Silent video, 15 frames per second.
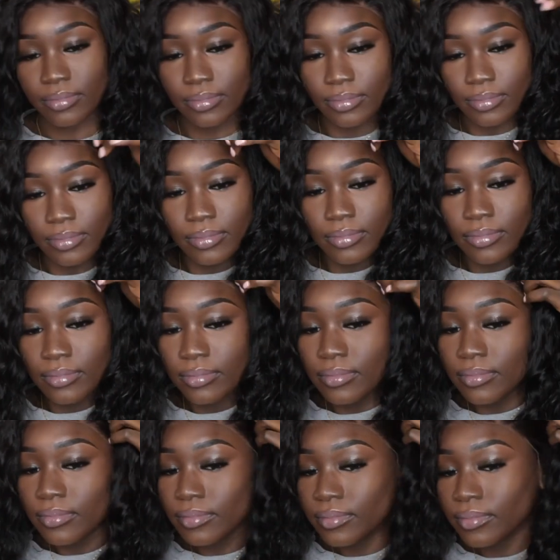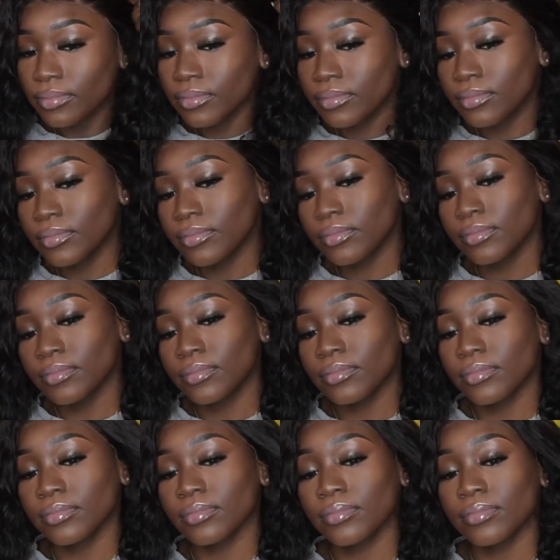
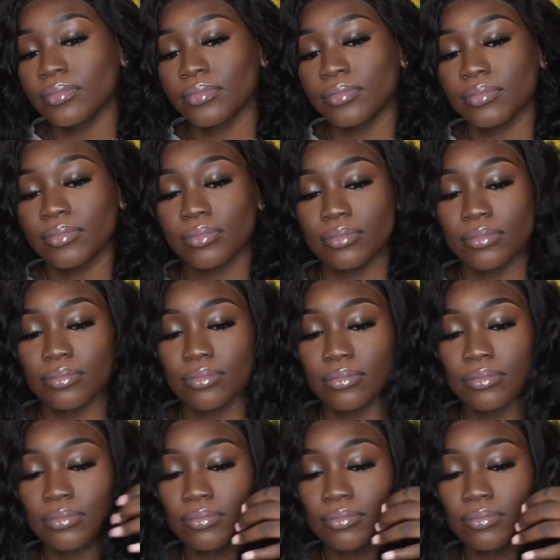No one is speaking in this clip.